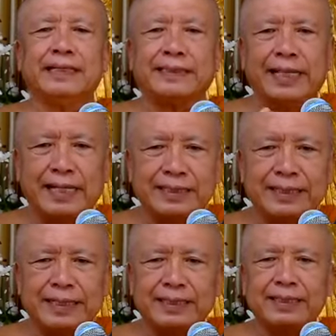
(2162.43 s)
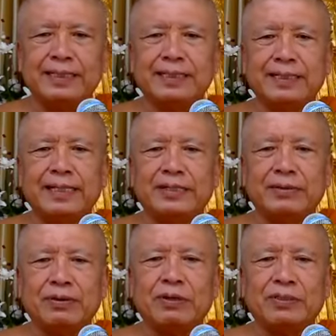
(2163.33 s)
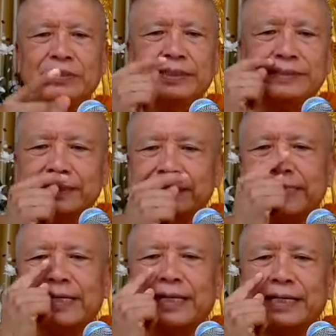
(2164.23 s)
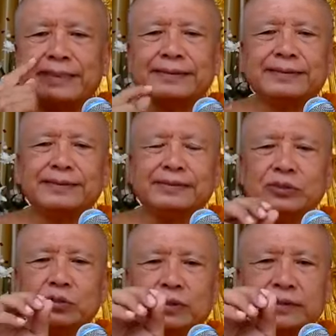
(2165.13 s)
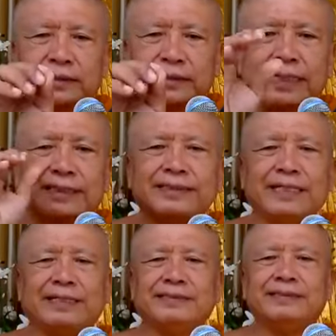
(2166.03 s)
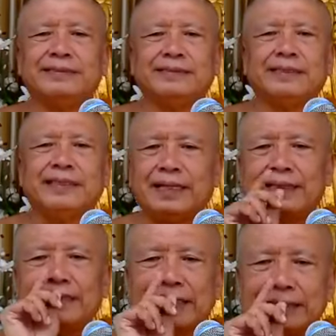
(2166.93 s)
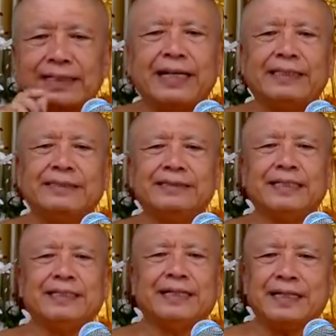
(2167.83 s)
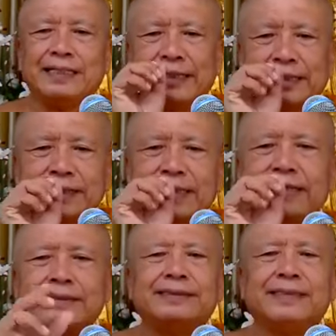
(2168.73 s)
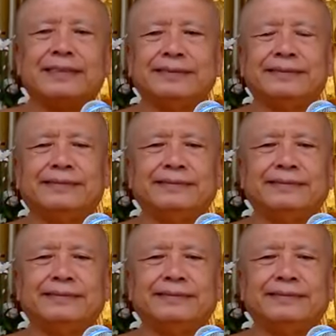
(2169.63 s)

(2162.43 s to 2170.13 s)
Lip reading: Attention in your consciousness here. You got sensing. Attention and sense. Attention and sense.